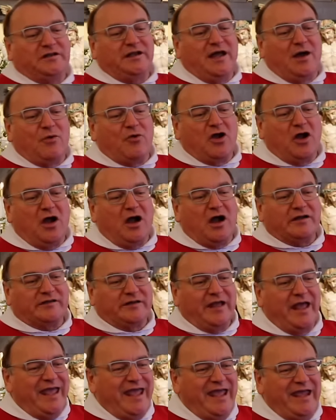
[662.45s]
in our
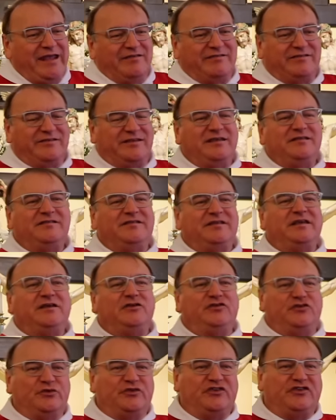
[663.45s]
heart, it's easy
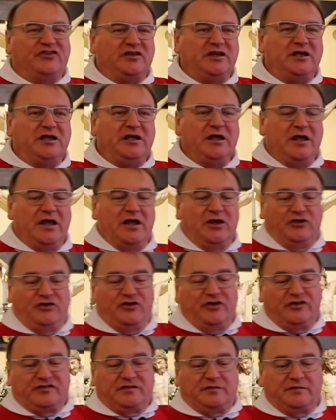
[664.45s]
to see
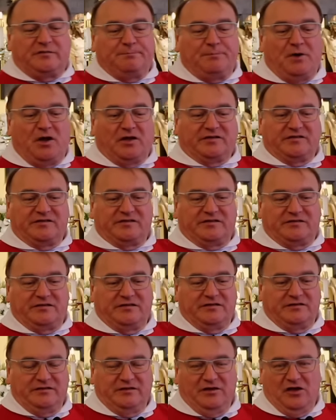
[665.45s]
the spot
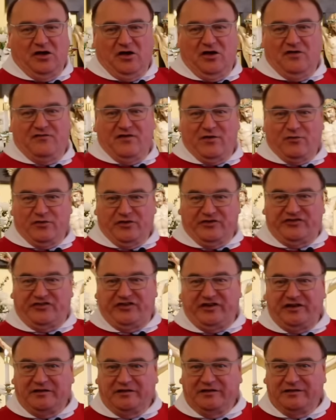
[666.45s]
of our
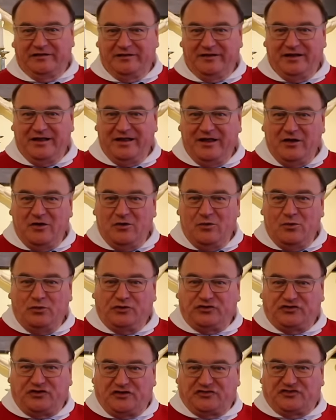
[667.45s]
sin
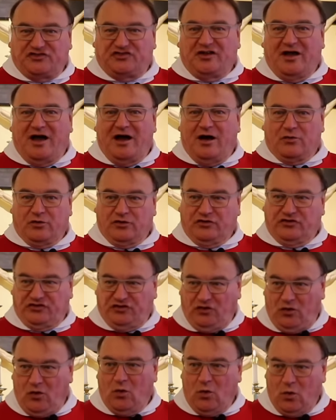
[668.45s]
who touch our
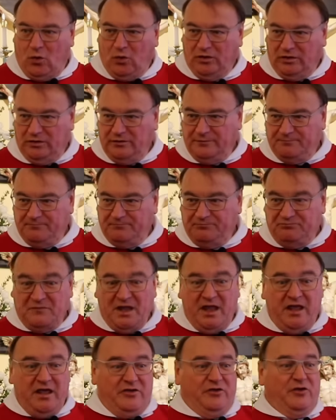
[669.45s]
soul.
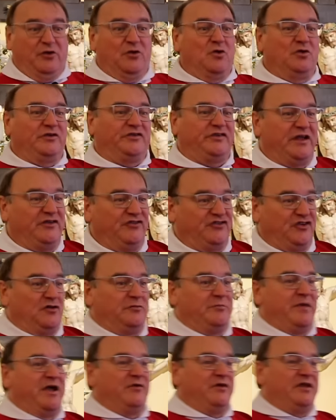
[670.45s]
You know, St.
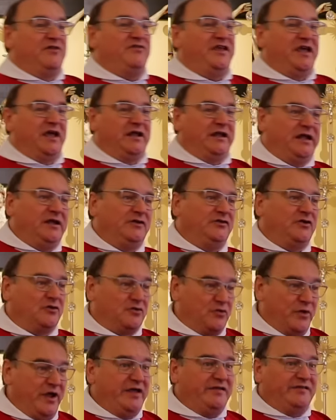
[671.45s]
John Marie Vianney, the
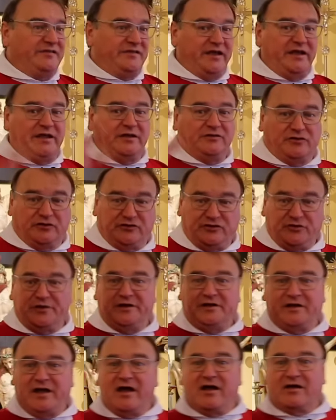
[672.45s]
great saint, the
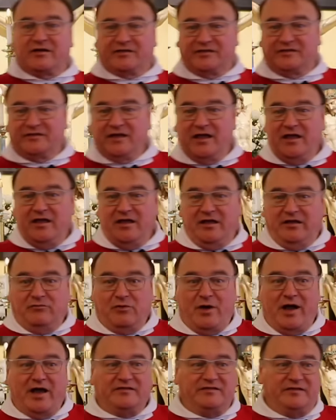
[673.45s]
curé d'Ars,
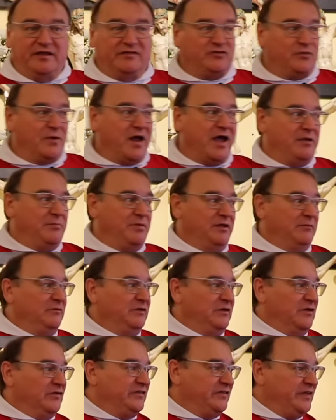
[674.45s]
was
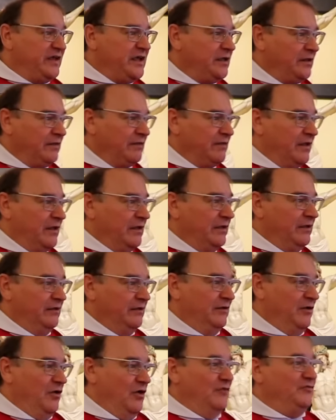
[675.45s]
describing the sin
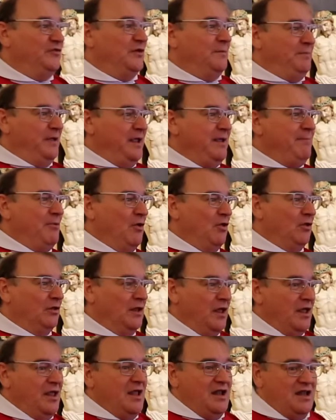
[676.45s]
of the
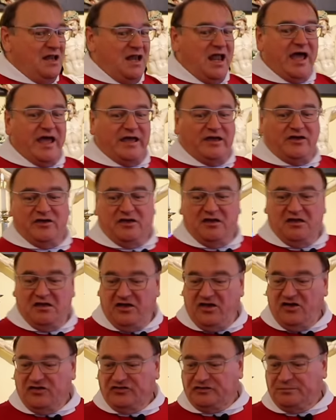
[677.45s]
people like
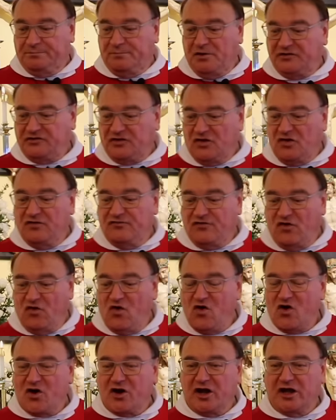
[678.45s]
a spot of
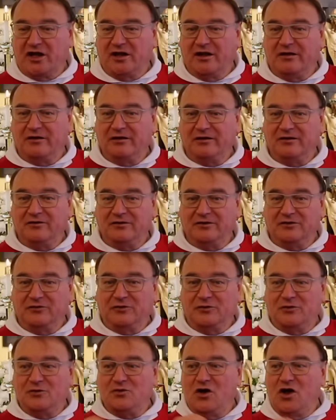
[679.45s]
oil, you
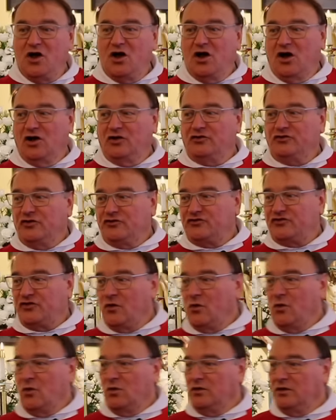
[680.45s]
know, on the
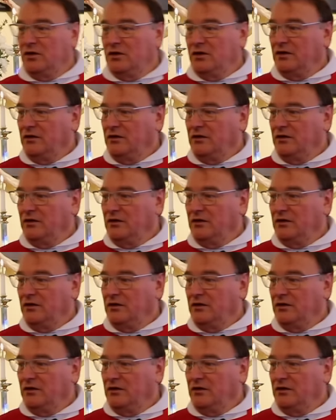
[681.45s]
soul.